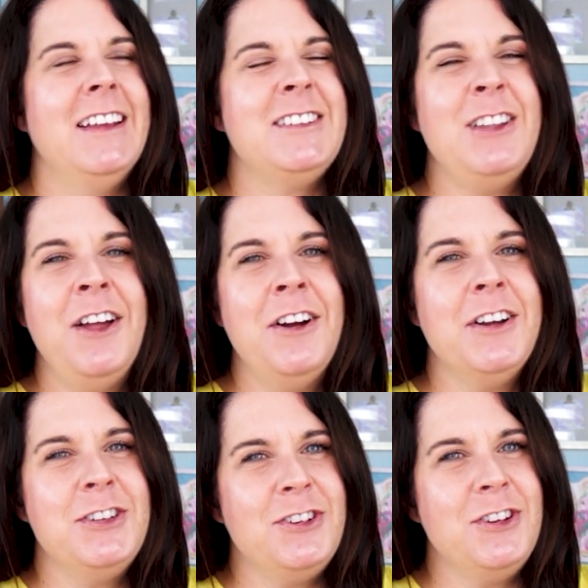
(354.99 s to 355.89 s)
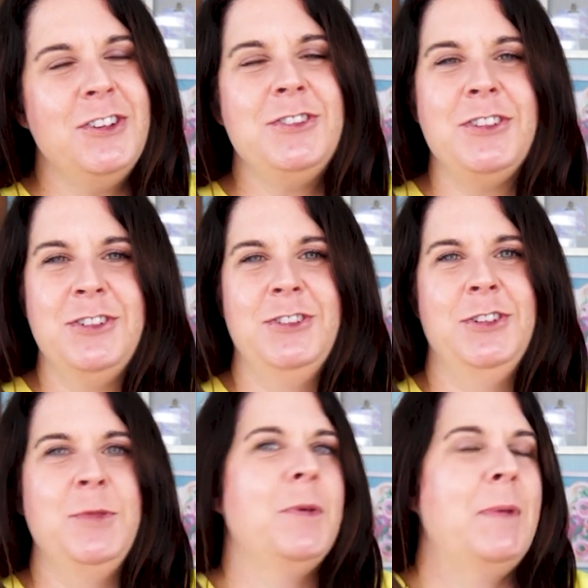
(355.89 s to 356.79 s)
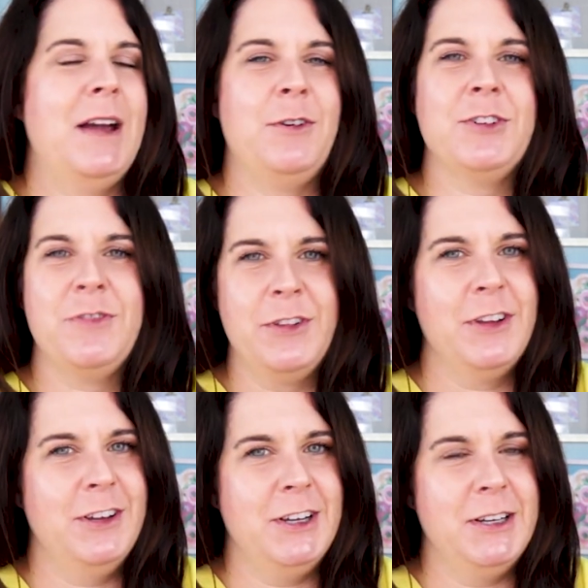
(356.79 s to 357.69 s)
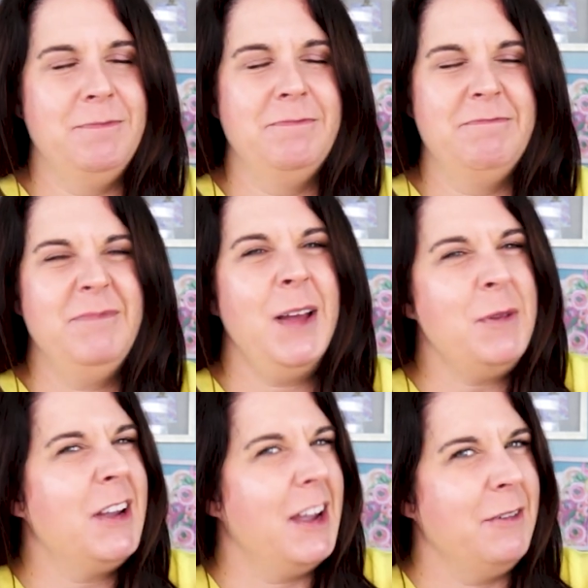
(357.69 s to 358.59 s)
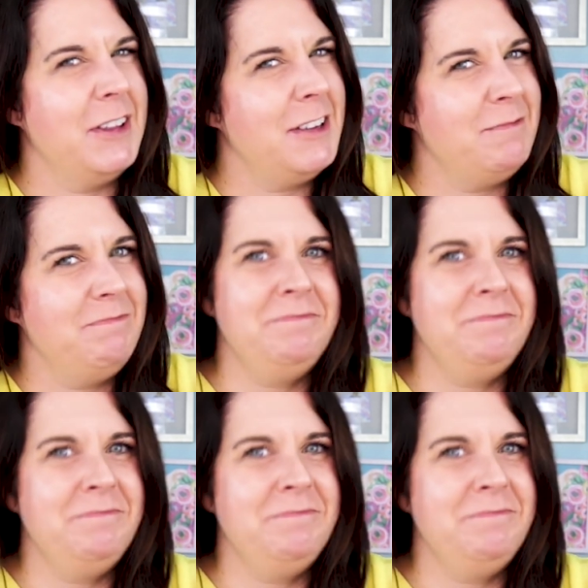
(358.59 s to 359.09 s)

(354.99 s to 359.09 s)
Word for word: As long as you're using your superpowers for the good, I'm okay with it.